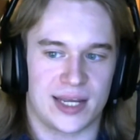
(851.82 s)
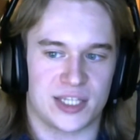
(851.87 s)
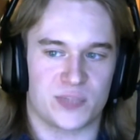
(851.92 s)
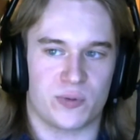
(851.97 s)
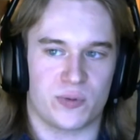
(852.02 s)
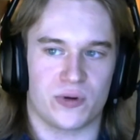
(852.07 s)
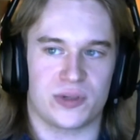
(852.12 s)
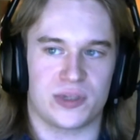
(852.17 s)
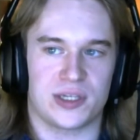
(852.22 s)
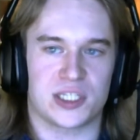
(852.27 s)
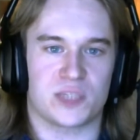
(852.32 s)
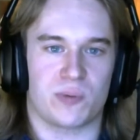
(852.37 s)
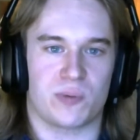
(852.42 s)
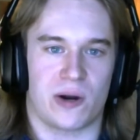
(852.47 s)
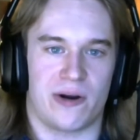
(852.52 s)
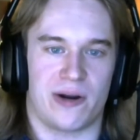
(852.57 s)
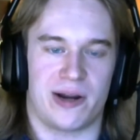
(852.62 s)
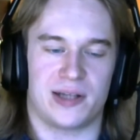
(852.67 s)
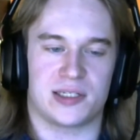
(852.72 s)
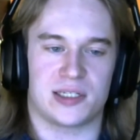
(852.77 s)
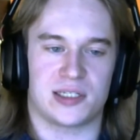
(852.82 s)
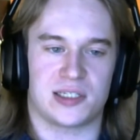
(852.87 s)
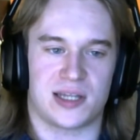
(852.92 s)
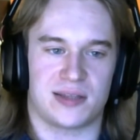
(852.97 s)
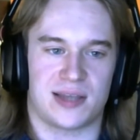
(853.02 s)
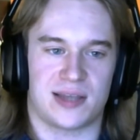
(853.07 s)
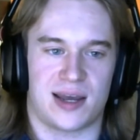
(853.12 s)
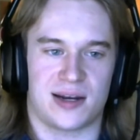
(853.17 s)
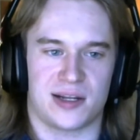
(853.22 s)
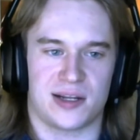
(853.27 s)
both inspiring to
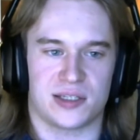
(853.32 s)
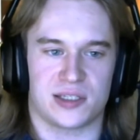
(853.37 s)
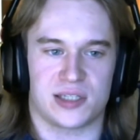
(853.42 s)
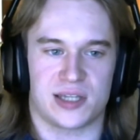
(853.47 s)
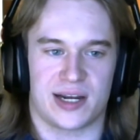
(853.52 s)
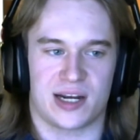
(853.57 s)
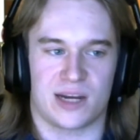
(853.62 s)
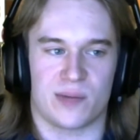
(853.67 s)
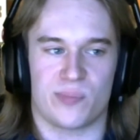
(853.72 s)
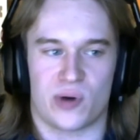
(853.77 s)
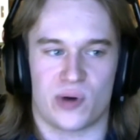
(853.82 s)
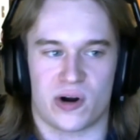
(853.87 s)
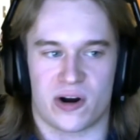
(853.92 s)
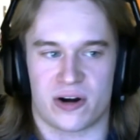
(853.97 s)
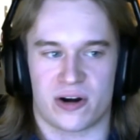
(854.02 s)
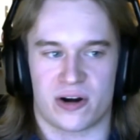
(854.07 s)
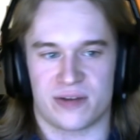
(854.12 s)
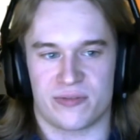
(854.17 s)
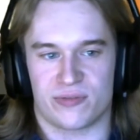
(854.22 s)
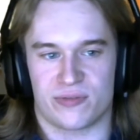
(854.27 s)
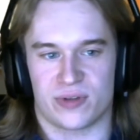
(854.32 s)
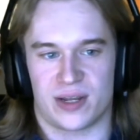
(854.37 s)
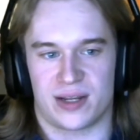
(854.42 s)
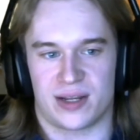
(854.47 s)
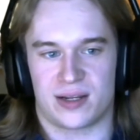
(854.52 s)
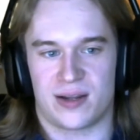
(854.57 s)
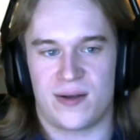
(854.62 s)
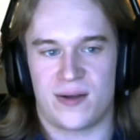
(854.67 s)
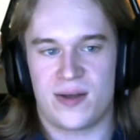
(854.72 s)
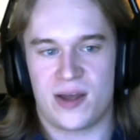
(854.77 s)
set that as like a bar of
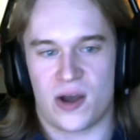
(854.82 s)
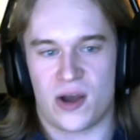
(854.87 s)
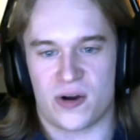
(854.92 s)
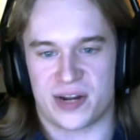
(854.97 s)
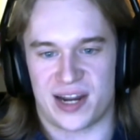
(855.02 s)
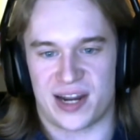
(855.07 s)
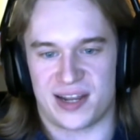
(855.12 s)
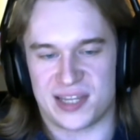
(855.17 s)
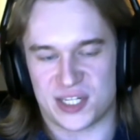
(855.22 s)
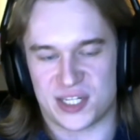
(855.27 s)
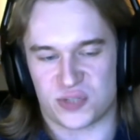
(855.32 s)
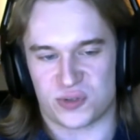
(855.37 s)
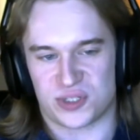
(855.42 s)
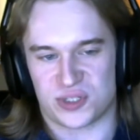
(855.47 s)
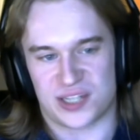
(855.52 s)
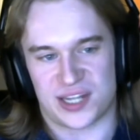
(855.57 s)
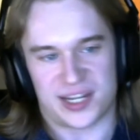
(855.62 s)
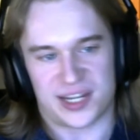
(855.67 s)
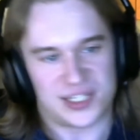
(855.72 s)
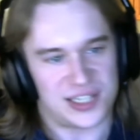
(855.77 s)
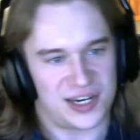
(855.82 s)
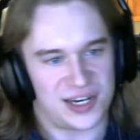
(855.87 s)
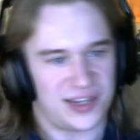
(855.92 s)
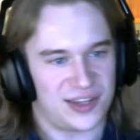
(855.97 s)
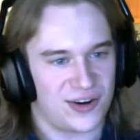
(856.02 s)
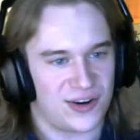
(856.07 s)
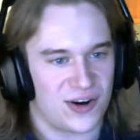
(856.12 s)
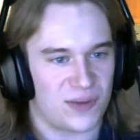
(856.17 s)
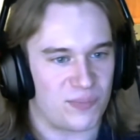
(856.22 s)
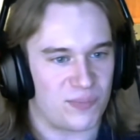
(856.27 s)
like, okay, this was like state of
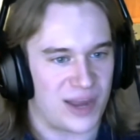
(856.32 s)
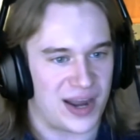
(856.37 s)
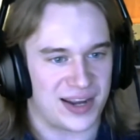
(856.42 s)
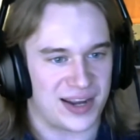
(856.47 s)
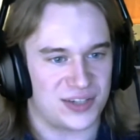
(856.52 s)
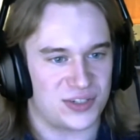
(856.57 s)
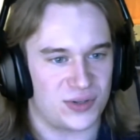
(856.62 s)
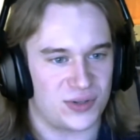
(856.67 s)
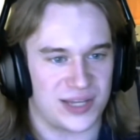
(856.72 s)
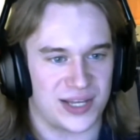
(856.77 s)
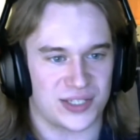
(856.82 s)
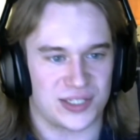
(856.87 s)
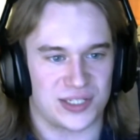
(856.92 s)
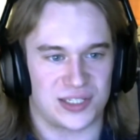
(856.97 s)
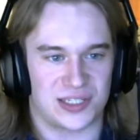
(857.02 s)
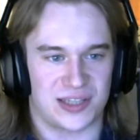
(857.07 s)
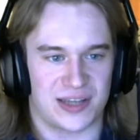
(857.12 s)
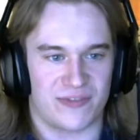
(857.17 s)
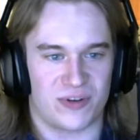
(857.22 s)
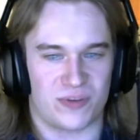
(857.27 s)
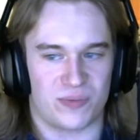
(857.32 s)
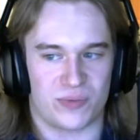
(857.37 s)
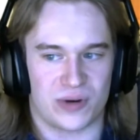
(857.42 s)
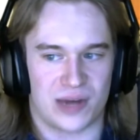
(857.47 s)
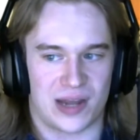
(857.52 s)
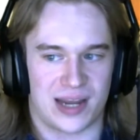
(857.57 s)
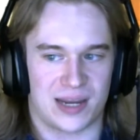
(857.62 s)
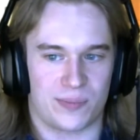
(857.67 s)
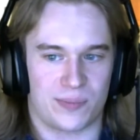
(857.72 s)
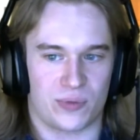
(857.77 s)
the art back in 2007,
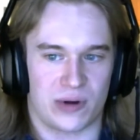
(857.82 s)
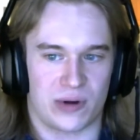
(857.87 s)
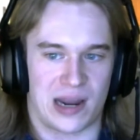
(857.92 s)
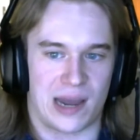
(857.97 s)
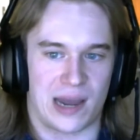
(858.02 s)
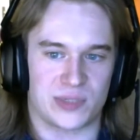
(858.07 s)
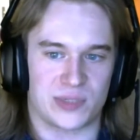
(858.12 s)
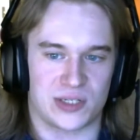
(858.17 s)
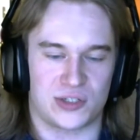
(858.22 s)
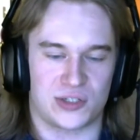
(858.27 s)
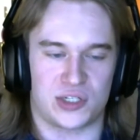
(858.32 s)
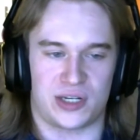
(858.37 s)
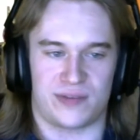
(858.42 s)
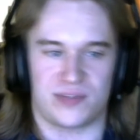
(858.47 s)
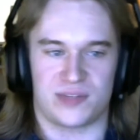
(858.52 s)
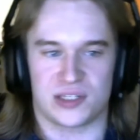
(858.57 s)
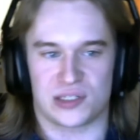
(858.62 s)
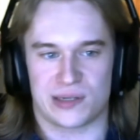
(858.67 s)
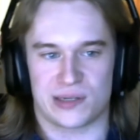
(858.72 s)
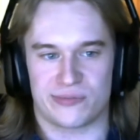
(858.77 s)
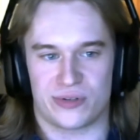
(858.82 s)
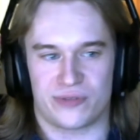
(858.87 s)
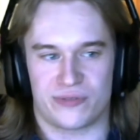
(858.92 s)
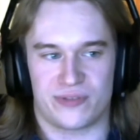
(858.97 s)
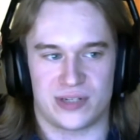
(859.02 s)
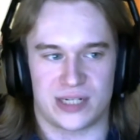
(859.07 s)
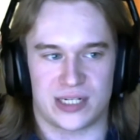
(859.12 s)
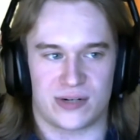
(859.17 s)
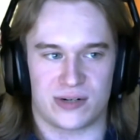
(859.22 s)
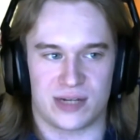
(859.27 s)
but I could perhaps achieve this level of
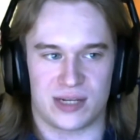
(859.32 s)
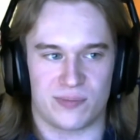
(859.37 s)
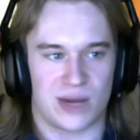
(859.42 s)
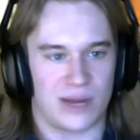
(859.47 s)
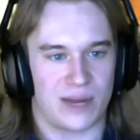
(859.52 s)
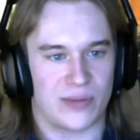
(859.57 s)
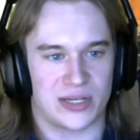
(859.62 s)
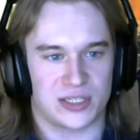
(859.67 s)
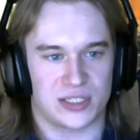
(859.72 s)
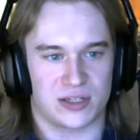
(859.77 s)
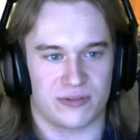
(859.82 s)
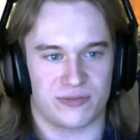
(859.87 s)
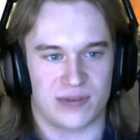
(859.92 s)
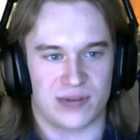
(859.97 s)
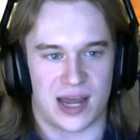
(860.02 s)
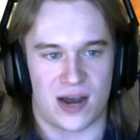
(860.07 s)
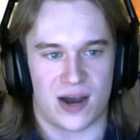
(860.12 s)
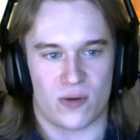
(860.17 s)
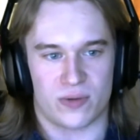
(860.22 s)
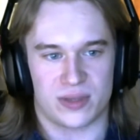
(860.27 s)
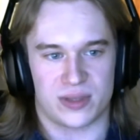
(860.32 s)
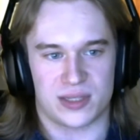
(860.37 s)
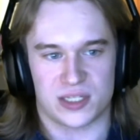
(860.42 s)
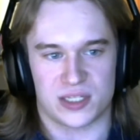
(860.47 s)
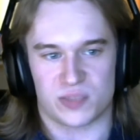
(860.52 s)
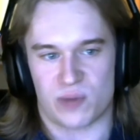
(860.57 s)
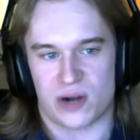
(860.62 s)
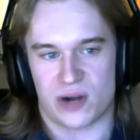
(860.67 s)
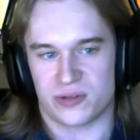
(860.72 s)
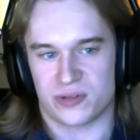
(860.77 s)
fidelity by myself now with
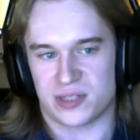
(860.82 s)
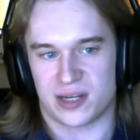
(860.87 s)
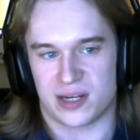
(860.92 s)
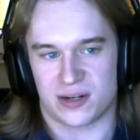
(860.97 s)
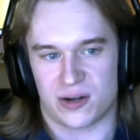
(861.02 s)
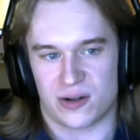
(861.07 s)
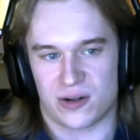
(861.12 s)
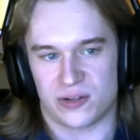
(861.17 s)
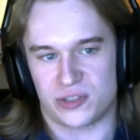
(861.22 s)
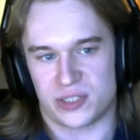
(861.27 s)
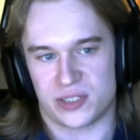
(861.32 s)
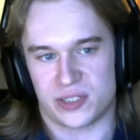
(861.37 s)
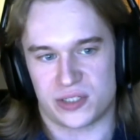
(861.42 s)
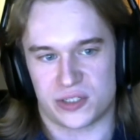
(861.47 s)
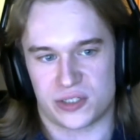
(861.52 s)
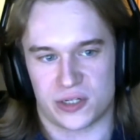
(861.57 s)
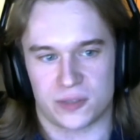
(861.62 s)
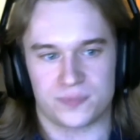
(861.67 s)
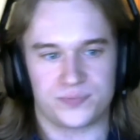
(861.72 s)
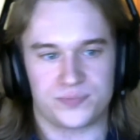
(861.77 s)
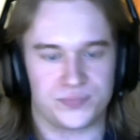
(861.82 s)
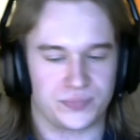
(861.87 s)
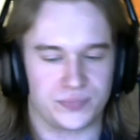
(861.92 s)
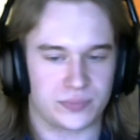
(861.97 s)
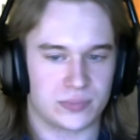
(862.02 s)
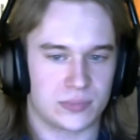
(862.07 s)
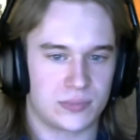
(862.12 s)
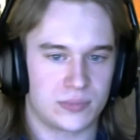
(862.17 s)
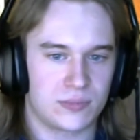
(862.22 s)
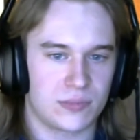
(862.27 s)
this modern technology. So
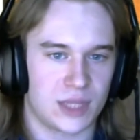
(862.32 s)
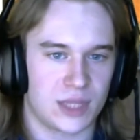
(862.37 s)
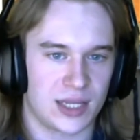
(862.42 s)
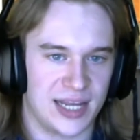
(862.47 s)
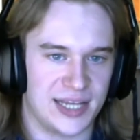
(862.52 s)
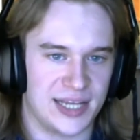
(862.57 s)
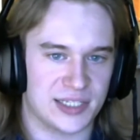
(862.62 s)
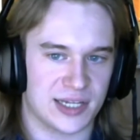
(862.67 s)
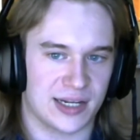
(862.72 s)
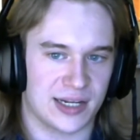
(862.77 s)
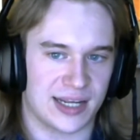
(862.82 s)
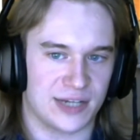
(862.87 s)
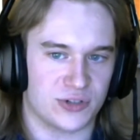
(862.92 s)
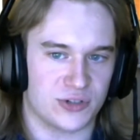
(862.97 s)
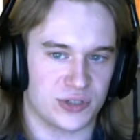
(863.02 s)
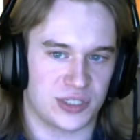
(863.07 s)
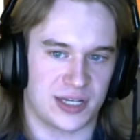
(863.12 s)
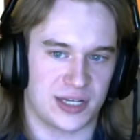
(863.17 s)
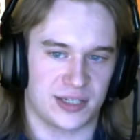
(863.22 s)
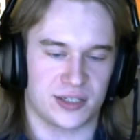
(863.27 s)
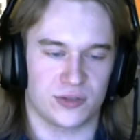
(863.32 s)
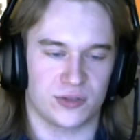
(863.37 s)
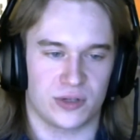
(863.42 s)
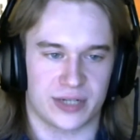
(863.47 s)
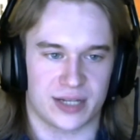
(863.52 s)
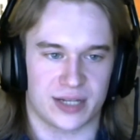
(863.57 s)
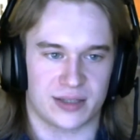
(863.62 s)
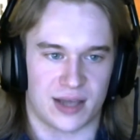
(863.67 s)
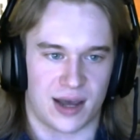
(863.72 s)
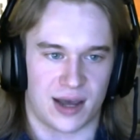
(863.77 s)
it's like interesting to
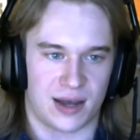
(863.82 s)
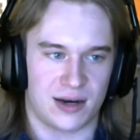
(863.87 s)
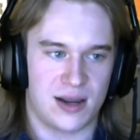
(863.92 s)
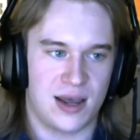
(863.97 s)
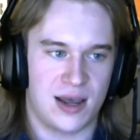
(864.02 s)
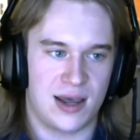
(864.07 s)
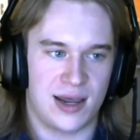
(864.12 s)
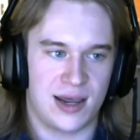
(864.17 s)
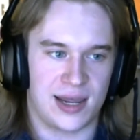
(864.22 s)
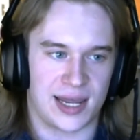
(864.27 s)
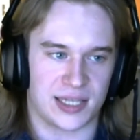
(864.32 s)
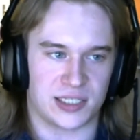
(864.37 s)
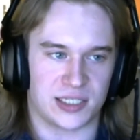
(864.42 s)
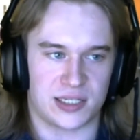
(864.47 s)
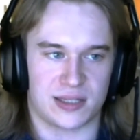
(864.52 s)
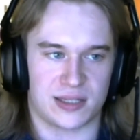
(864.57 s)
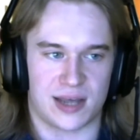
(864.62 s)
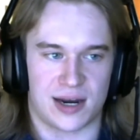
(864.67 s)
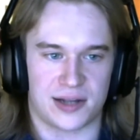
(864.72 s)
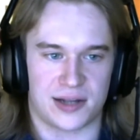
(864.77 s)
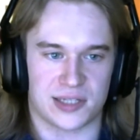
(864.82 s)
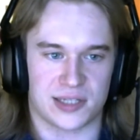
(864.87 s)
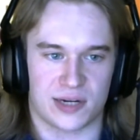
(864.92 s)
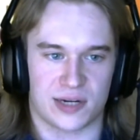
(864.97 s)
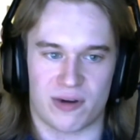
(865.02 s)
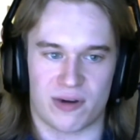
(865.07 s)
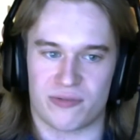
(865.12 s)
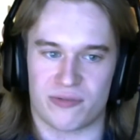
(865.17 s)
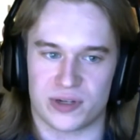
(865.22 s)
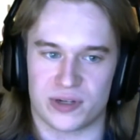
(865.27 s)
look at that and see that as
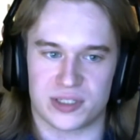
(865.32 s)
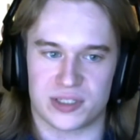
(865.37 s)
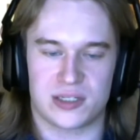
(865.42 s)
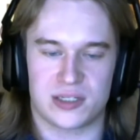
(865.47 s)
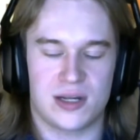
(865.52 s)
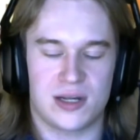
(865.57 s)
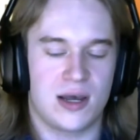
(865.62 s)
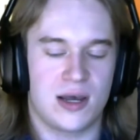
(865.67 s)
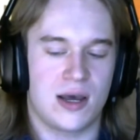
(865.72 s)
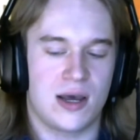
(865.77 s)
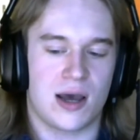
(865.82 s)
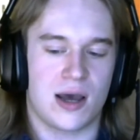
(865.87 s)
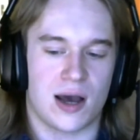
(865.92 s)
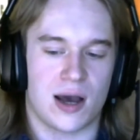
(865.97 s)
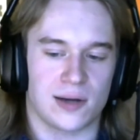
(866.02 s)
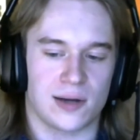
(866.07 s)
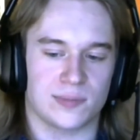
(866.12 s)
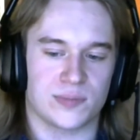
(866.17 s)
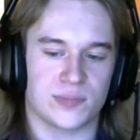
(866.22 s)
like reference. So